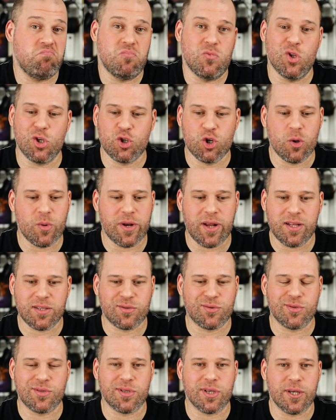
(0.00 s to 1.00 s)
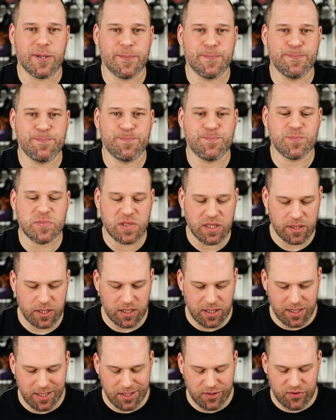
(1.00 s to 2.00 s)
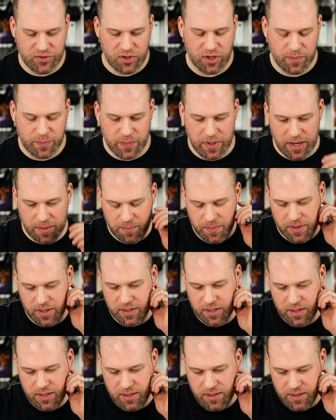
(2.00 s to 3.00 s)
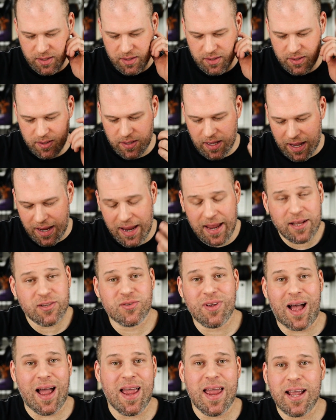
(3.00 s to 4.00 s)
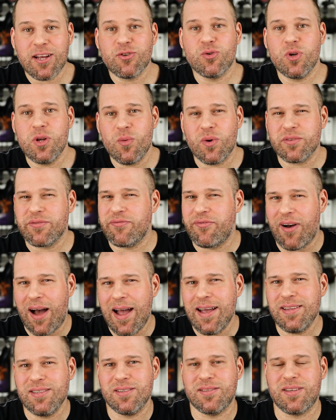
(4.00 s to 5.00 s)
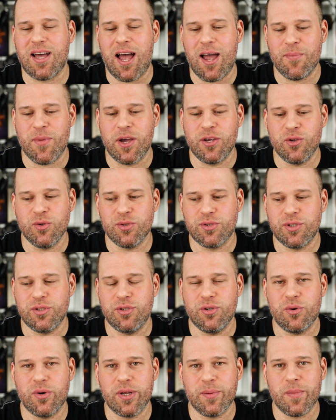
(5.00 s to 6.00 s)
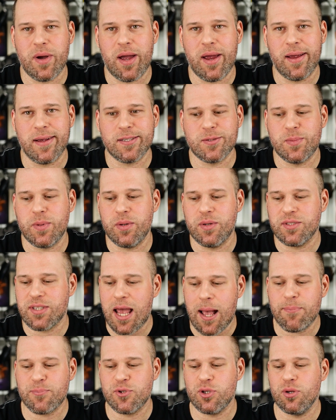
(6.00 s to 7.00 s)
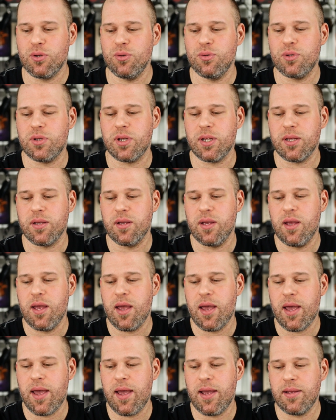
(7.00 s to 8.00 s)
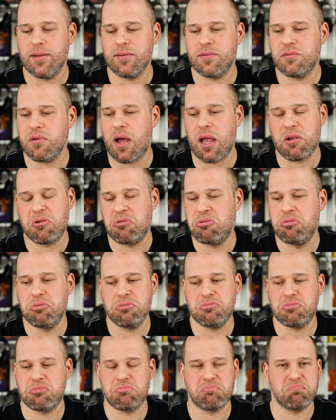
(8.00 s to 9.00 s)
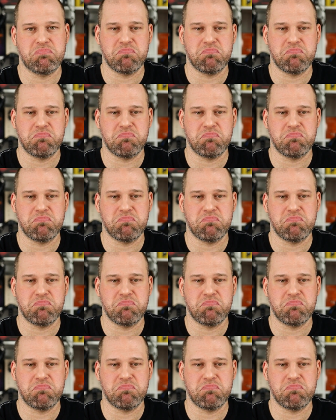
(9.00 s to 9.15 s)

Not sure what else to say. It's not bad, but I actually was fine the time I used it during my experience. Absolutely. And I could,